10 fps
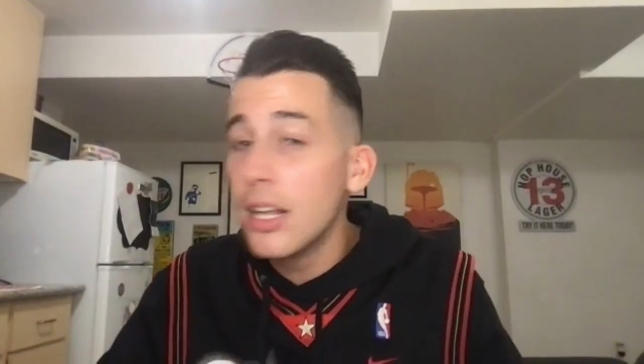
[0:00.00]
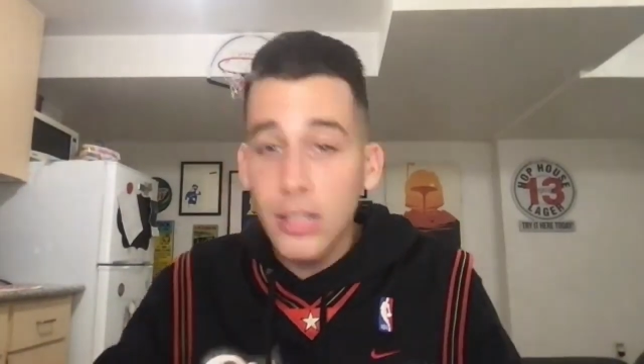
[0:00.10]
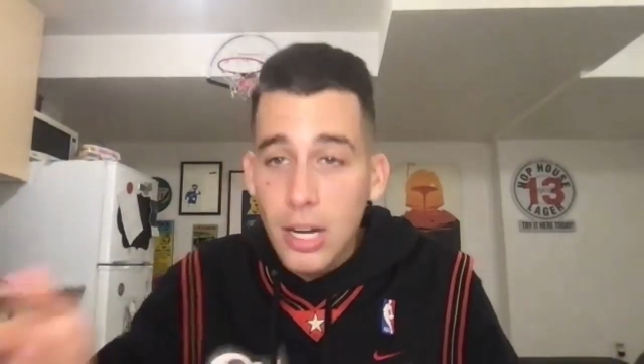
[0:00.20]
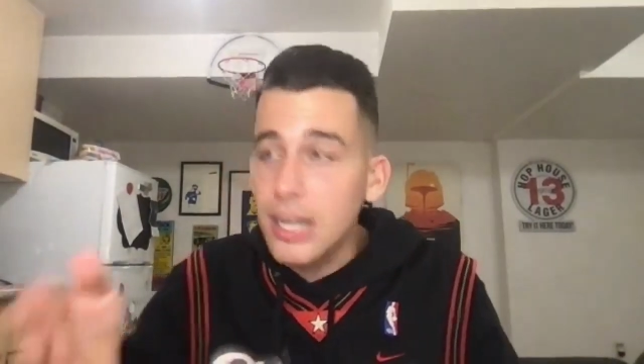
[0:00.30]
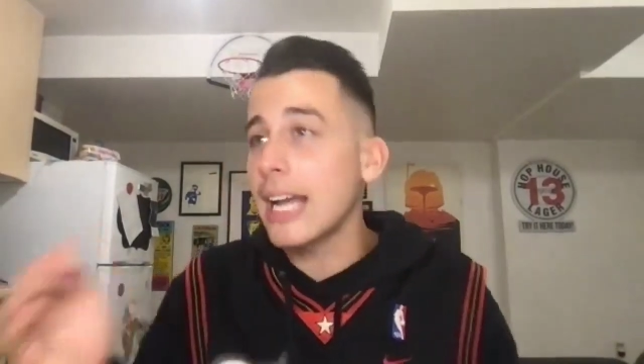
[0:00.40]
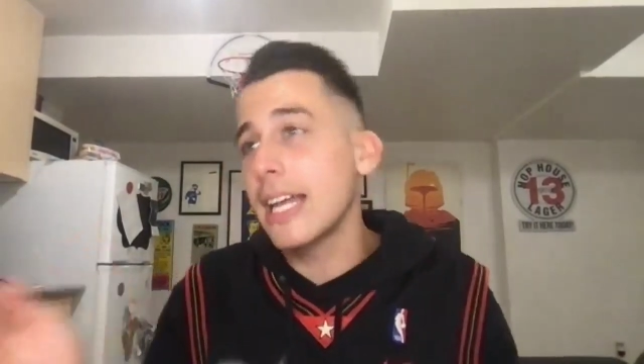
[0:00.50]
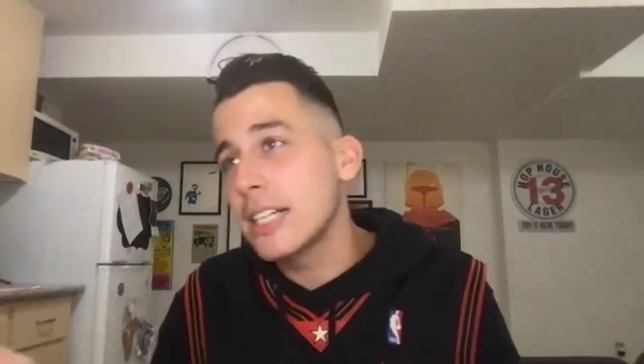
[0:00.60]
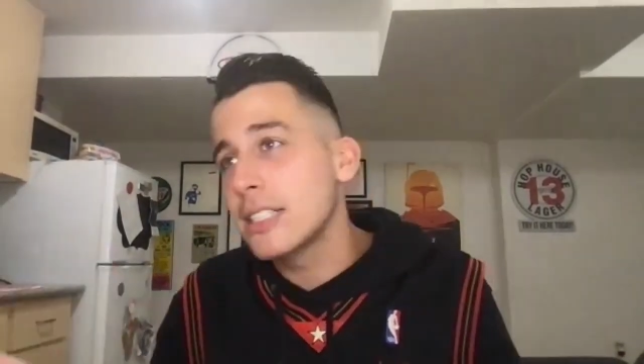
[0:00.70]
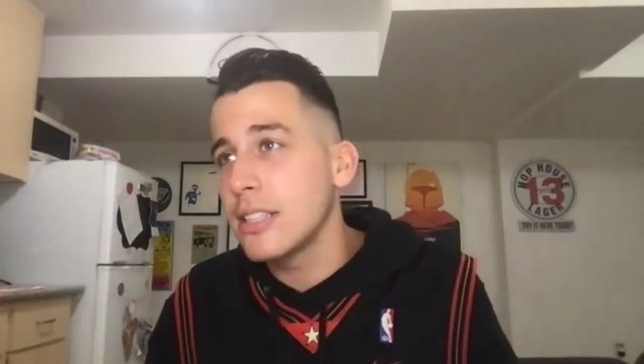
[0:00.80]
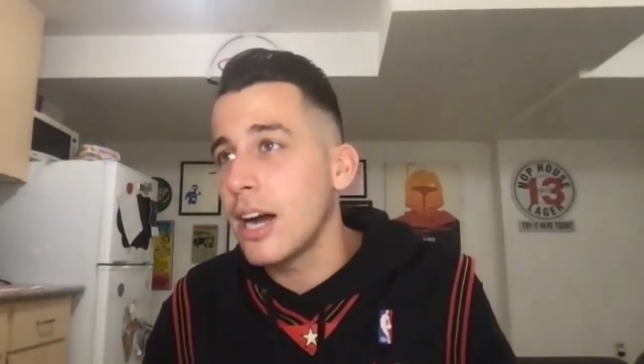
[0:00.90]
Look, I can
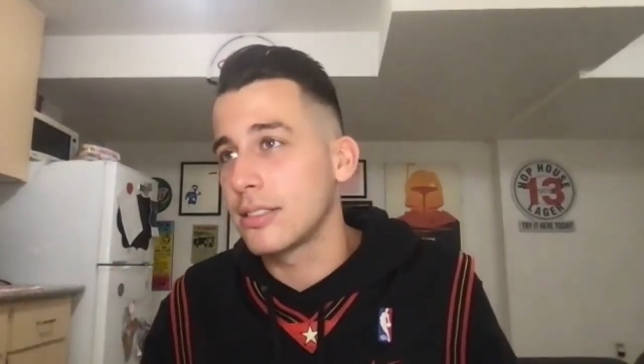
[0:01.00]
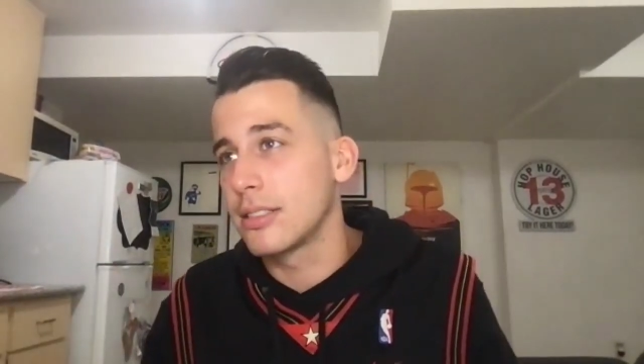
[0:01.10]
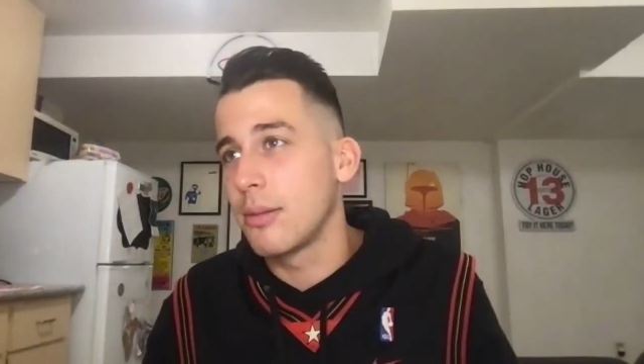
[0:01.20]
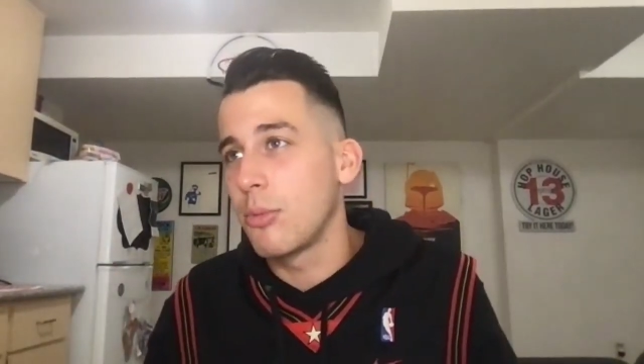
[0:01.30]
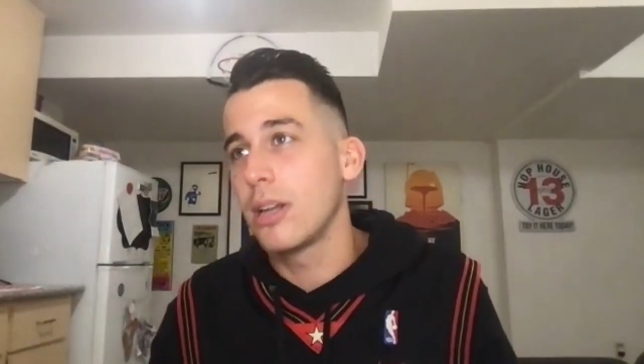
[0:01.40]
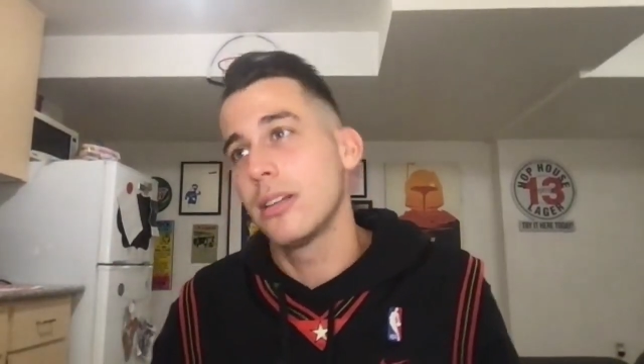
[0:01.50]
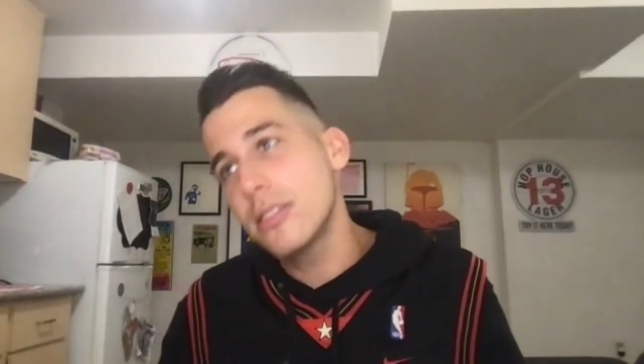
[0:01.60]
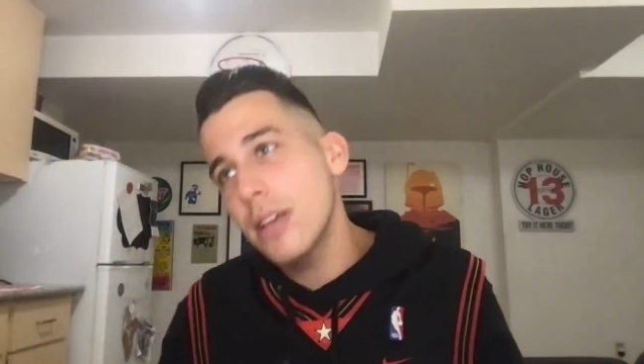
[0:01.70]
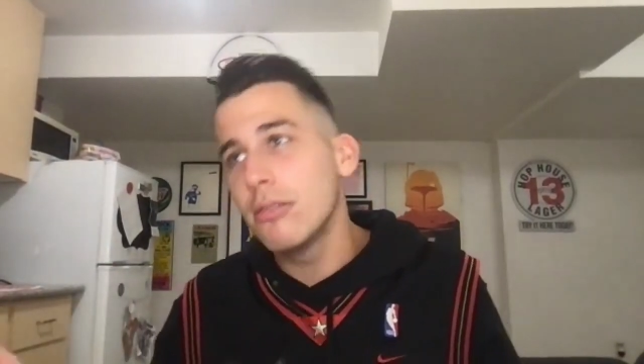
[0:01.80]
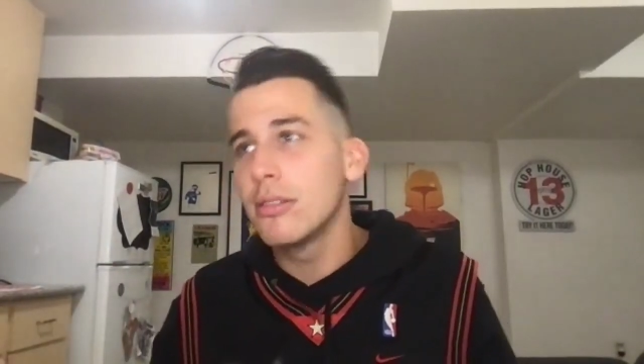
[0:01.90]
actually talk to someone.
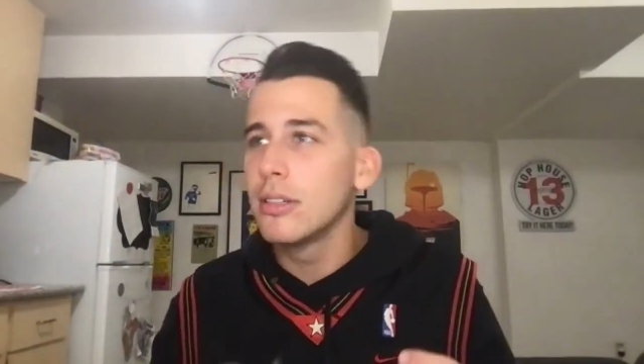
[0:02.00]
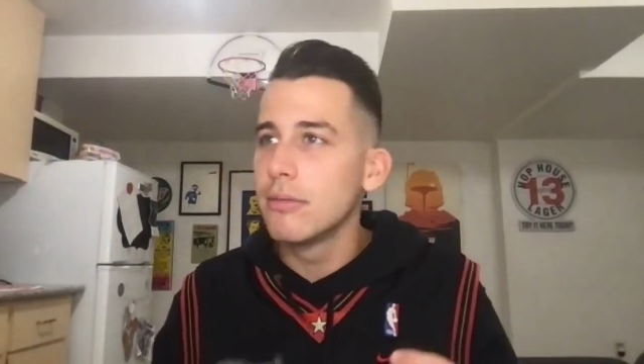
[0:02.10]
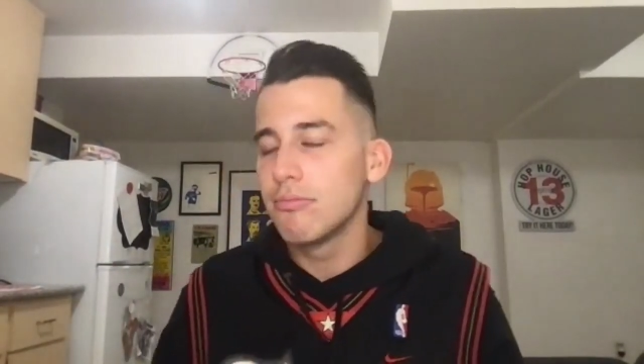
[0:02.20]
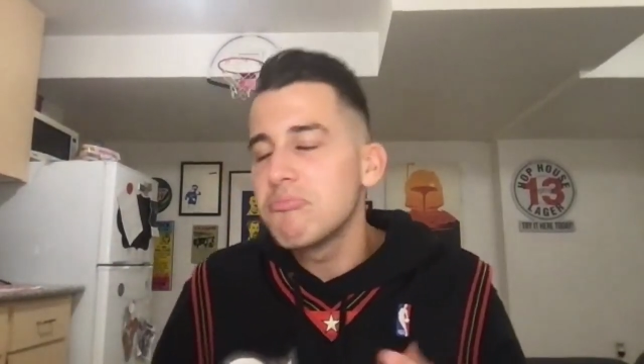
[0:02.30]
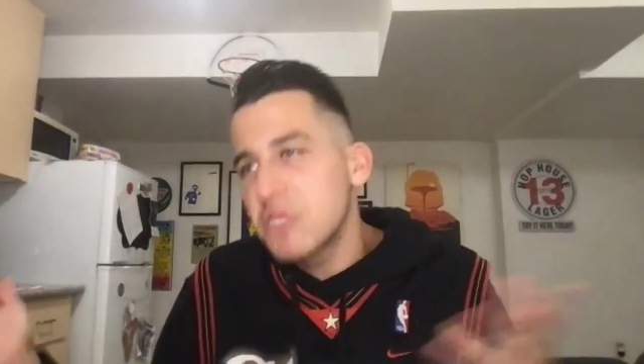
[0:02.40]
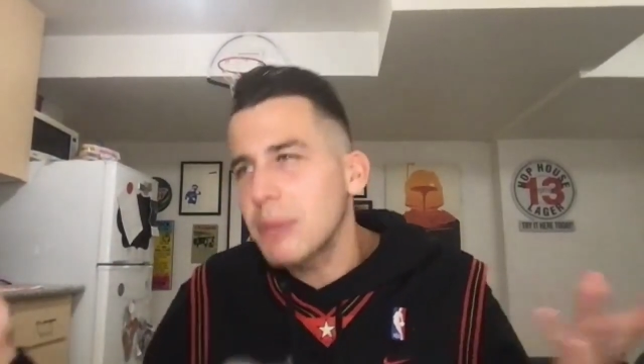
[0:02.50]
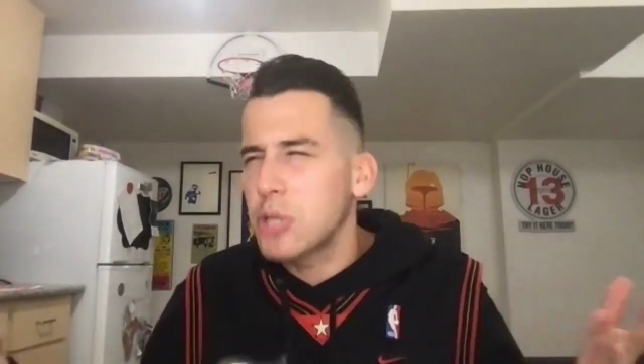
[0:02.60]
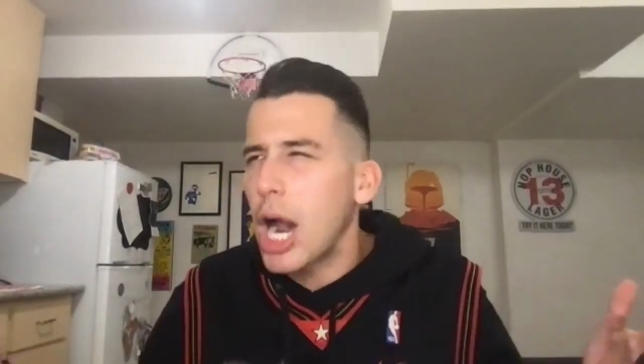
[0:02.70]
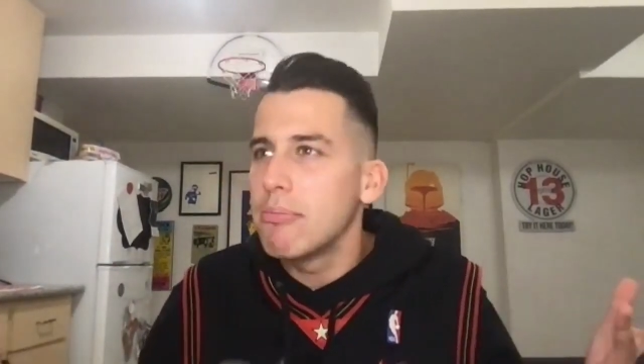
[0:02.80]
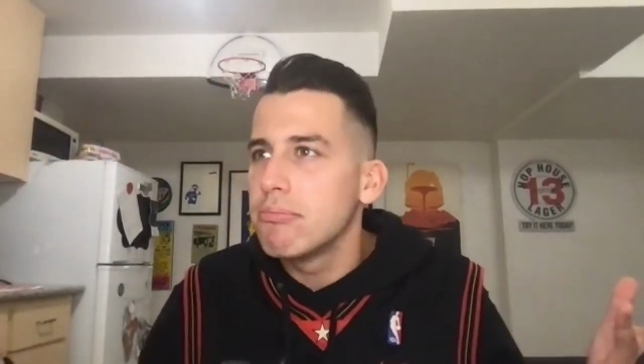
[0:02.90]
So, subscribe.